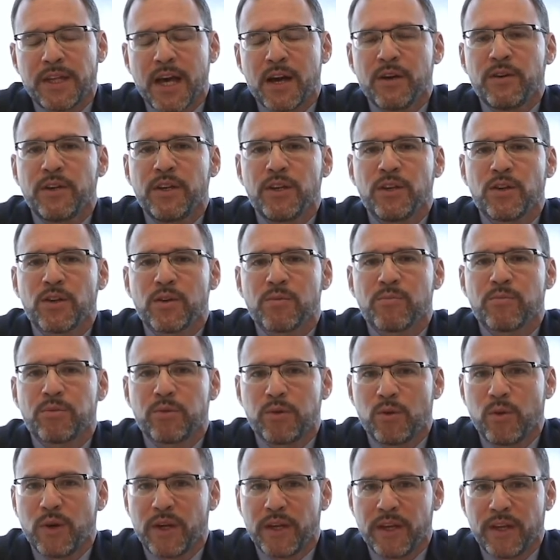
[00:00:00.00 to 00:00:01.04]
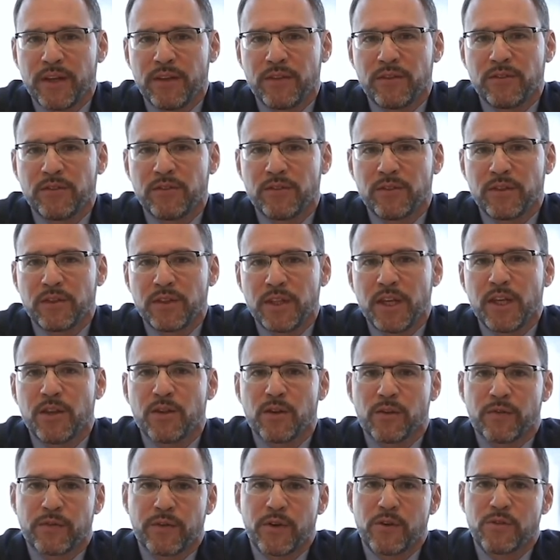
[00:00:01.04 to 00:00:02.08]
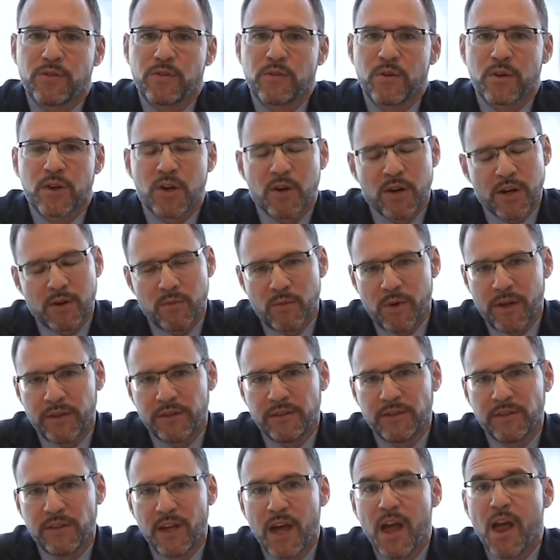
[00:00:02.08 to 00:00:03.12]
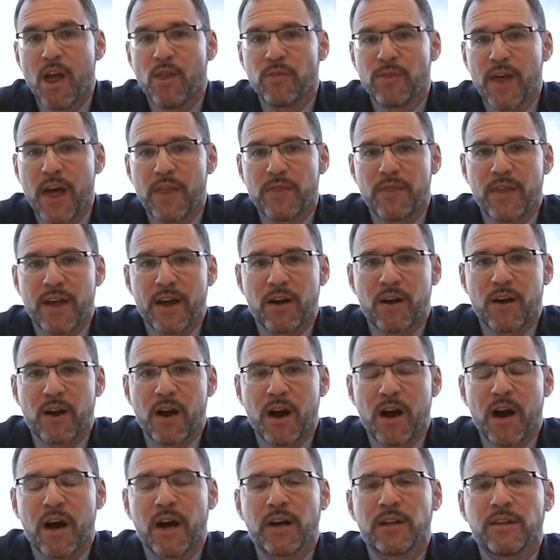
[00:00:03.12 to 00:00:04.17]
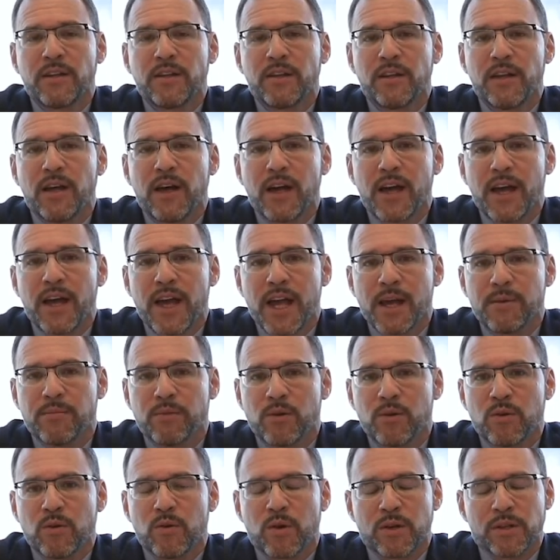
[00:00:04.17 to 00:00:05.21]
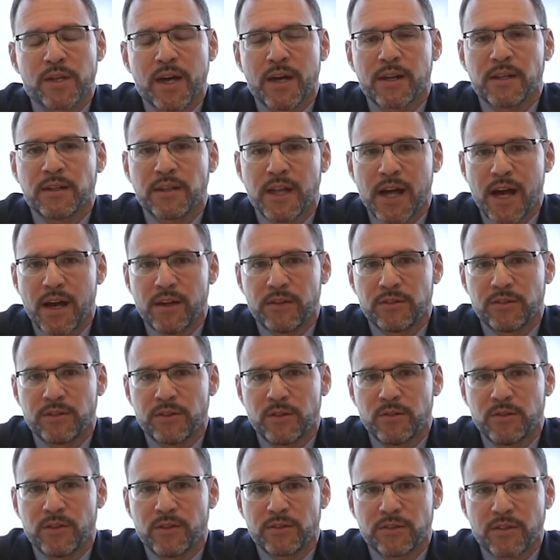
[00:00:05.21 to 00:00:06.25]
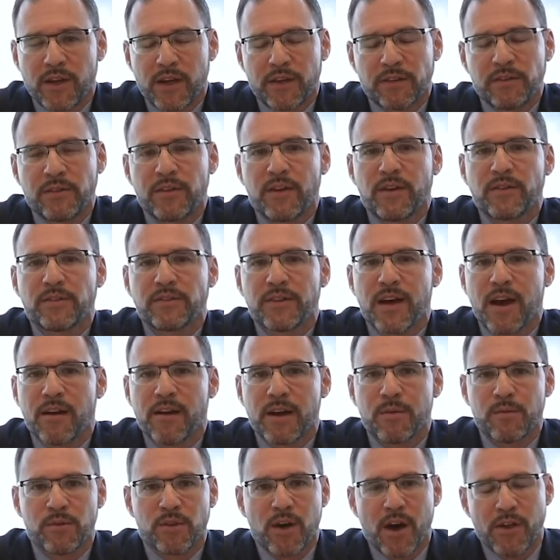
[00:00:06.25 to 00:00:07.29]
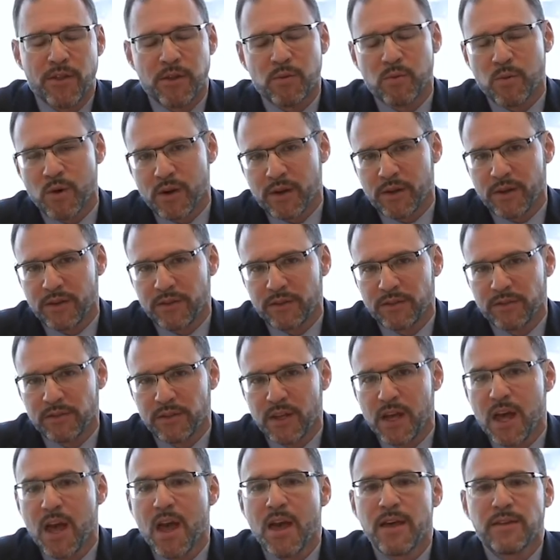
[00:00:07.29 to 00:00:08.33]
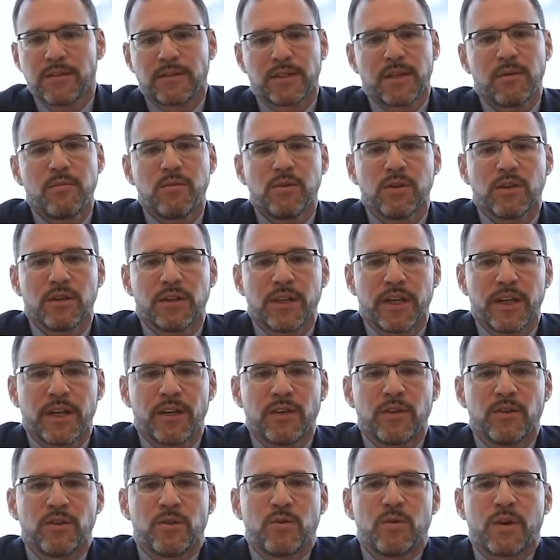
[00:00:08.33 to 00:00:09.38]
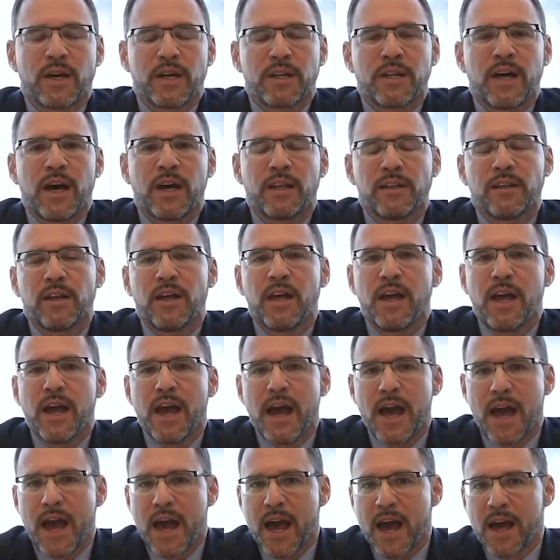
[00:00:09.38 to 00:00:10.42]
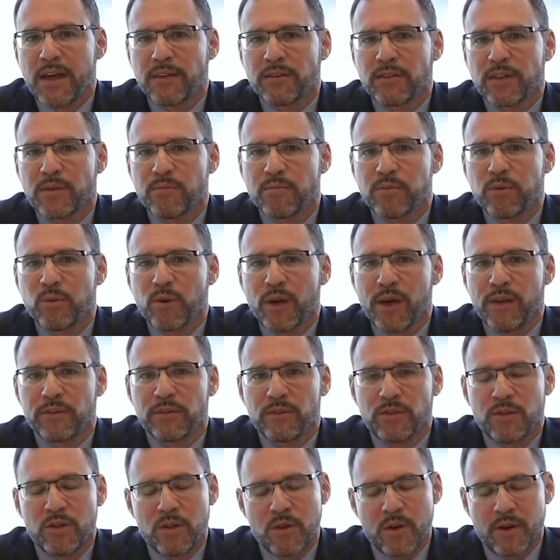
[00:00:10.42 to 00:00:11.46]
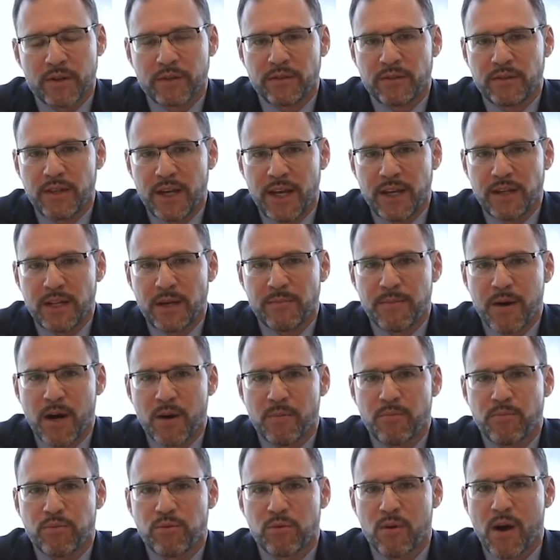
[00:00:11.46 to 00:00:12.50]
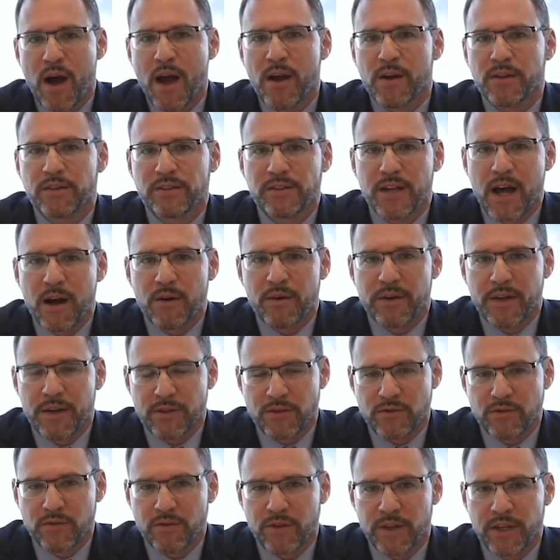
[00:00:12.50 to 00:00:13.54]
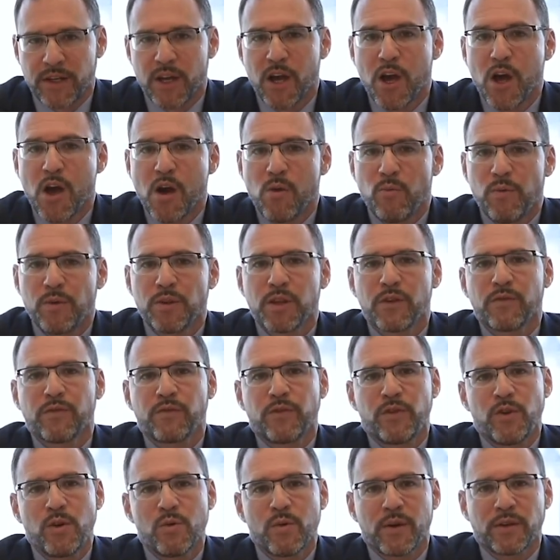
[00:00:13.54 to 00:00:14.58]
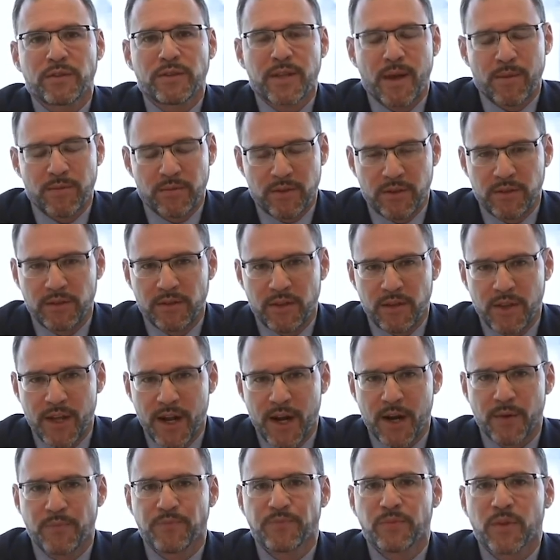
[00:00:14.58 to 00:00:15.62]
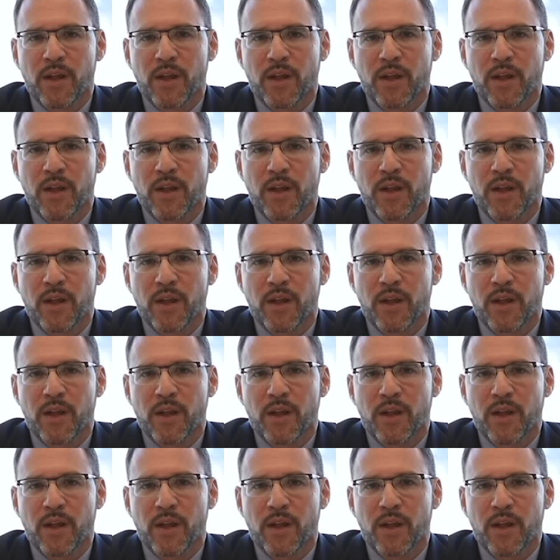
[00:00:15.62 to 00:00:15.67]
telling your employees, either future or current ones, that they are unable or not allowed to discuss their salary with other workers. Similarly, you cannot ask employees in New York State about prior salary history, with a few exceptions in there.